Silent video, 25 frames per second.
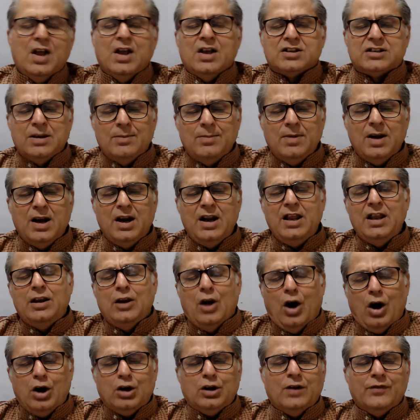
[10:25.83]
Similarly,
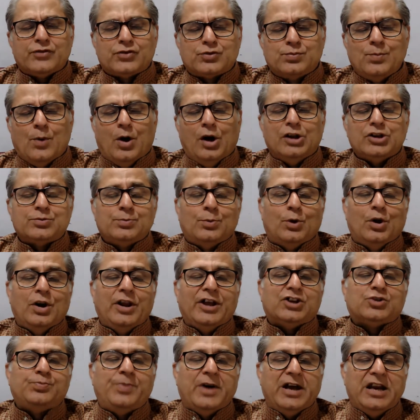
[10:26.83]
lot of small
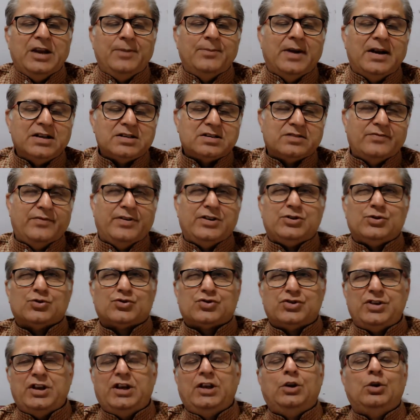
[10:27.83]
experiments which you
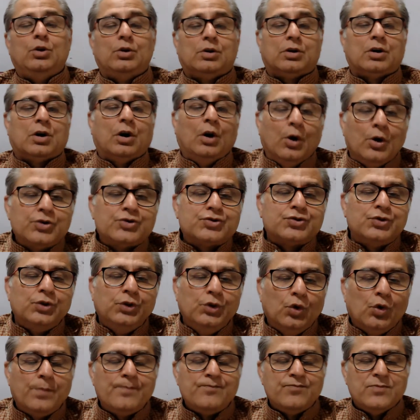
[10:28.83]
see close to
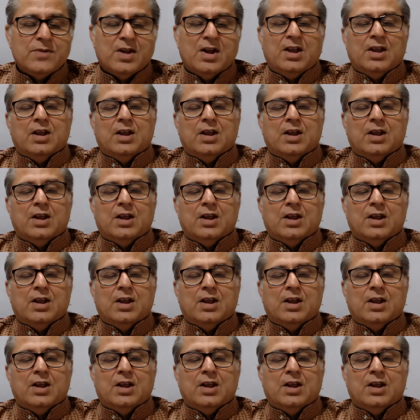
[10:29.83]
you,